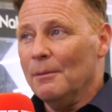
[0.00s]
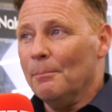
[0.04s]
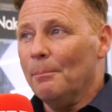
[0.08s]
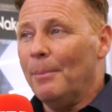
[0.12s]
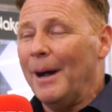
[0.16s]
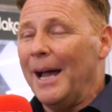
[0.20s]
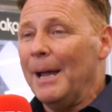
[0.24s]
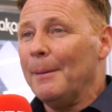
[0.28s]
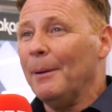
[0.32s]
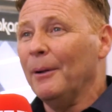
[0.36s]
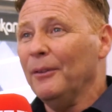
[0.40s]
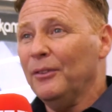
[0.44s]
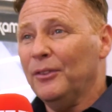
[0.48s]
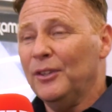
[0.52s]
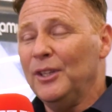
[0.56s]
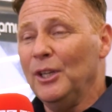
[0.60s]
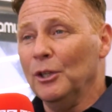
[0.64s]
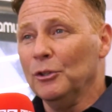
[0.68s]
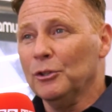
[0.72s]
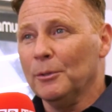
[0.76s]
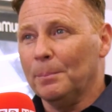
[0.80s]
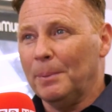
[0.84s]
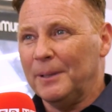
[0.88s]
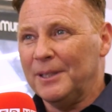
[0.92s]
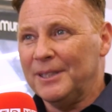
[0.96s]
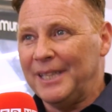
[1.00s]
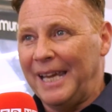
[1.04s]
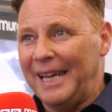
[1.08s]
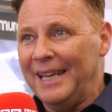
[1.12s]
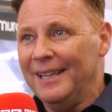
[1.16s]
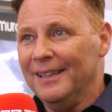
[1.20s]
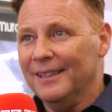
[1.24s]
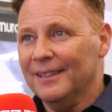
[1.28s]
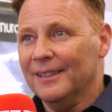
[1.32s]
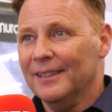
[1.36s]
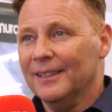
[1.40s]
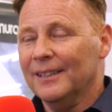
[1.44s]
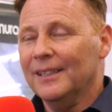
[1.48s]
by about
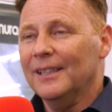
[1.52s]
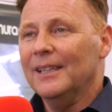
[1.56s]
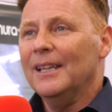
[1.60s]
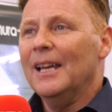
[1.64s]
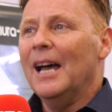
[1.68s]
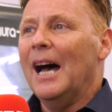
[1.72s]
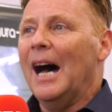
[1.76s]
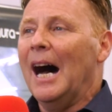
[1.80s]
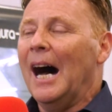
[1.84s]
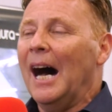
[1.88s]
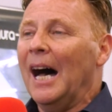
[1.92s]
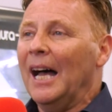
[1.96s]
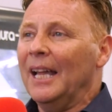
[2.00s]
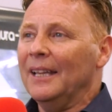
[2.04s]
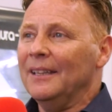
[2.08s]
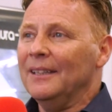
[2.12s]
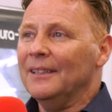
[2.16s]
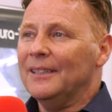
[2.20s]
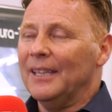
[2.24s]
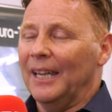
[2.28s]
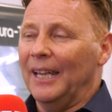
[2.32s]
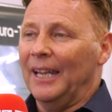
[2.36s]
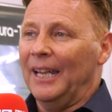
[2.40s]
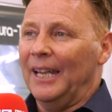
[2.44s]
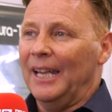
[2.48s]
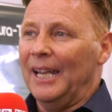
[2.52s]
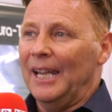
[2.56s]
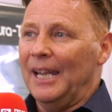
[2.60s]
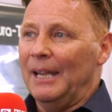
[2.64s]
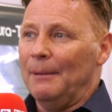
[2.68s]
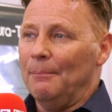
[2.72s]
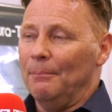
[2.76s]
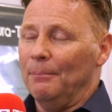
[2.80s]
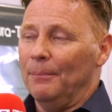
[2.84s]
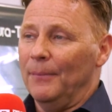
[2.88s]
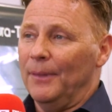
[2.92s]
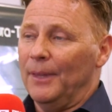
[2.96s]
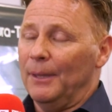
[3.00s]
300% and
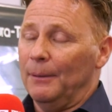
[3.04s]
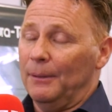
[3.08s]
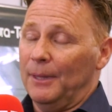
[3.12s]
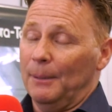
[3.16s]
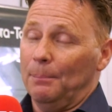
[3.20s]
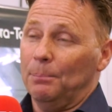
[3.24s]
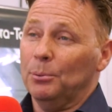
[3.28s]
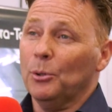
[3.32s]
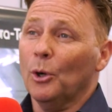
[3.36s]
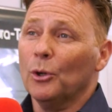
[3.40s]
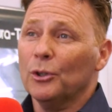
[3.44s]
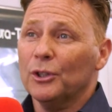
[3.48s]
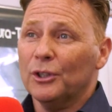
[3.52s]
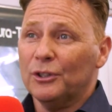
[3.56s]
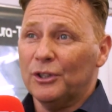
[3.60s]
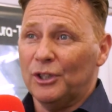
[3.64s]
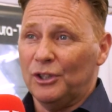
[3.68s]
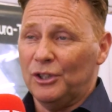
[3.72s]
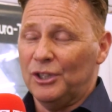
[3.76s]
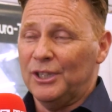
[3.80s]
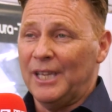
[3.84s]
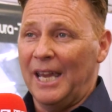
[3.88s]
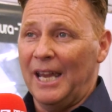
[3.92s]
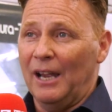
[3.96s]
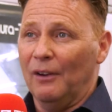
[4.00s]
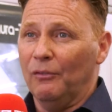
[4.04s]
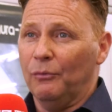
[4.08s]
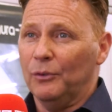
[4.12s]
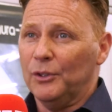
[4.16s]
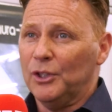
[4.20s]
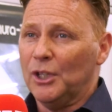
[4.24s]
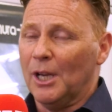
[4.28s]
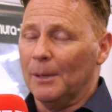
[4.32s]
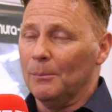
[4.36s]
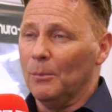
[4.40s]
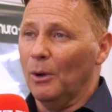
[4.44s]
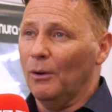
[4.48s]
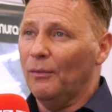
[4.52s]
um, the, the product itself was
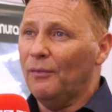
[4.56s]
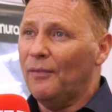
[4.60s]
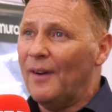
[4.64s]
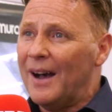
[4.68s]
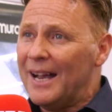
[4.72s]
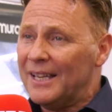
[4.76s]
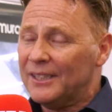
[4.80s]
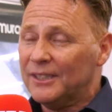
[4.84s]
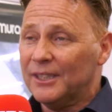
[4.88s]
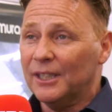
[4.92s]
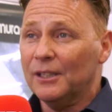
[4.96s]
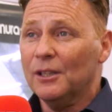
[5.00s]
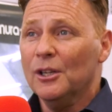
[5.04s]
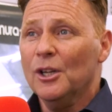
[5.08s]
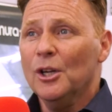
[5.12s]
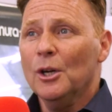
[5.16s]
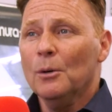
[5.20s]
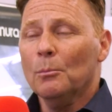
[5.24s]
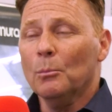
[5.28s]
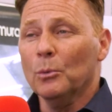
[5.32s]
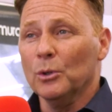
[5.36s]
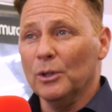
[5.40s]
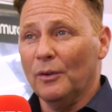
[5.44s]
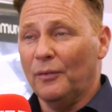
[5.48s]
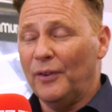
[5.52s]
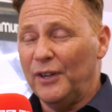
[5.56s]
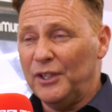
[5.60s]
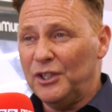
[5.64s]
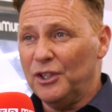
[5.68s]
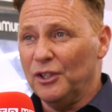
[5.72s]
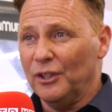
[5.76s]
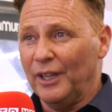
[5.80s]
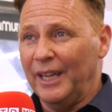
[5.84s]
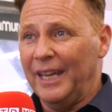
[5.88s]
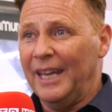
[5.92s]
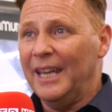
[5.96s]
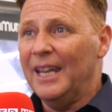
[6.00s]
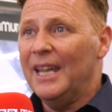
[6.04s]
coming off faster, more
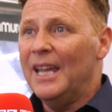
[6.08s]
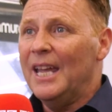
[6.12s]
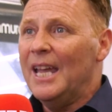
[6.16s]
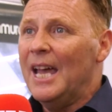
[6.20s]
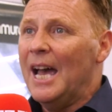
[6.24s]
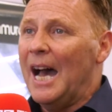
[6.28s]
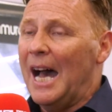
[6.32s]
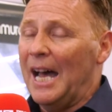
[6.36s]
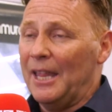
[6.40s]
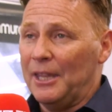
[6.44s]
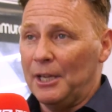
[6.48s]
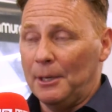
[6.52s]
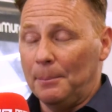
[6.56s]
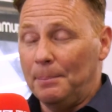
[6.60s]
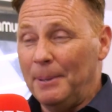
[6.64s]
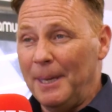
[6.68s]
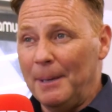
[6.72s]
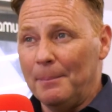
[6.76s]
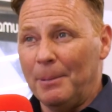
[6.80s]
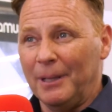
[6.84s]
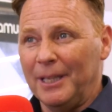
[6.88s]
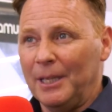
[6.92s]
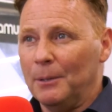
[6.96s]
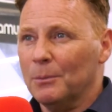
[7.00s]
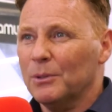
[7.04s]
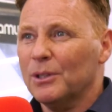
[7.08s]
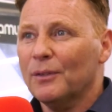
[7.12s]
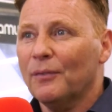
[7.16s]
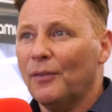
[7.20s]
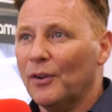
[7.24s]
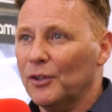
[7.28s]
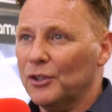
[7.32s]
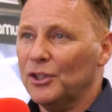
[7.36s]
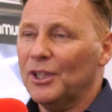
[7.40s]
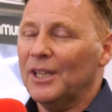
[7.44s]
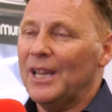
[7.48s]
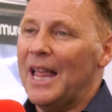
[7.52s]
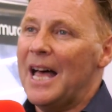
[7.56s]
efficiently and the repeatability was
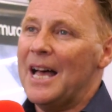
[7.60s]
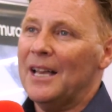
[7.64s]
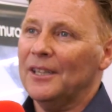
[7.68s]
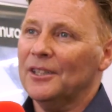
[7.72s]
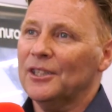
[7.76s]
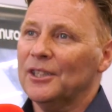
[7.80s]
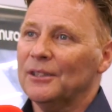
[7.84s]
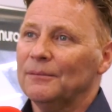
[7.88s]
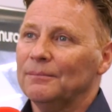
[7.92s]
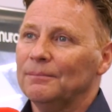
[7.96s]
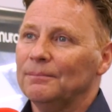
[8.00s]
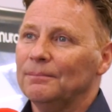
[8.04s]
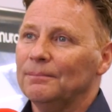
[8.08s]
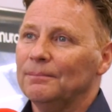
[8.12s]
first class.